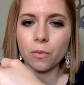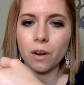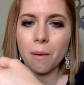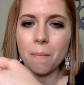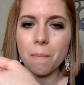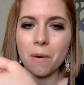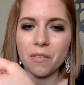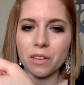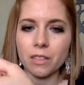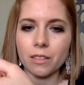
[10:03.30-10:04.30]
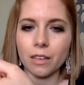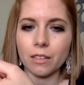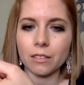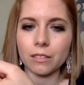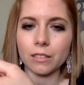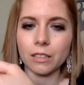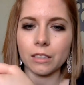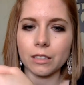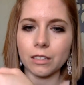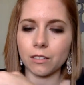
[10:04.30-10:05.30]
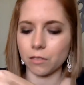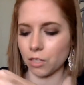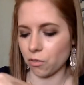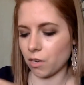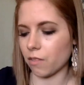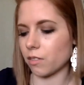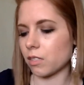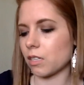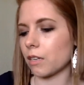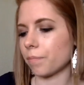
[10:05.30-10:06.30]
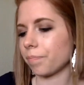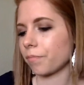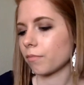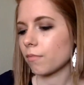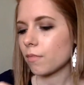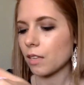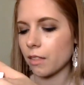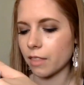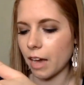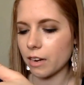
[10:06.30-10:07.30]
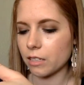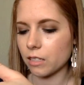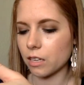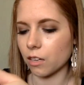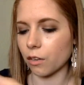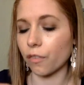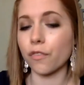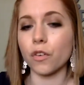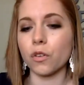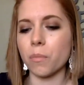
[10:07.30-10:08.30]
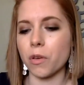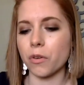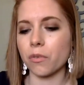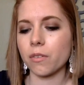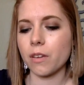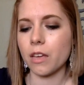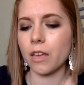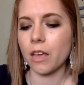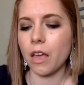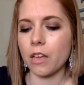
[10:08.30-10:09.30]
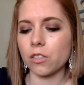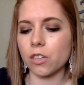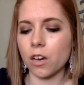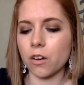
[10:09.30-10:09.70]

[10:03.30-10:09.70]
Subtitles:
one above it that I don't think you can even see. That is the color Full Moon. So,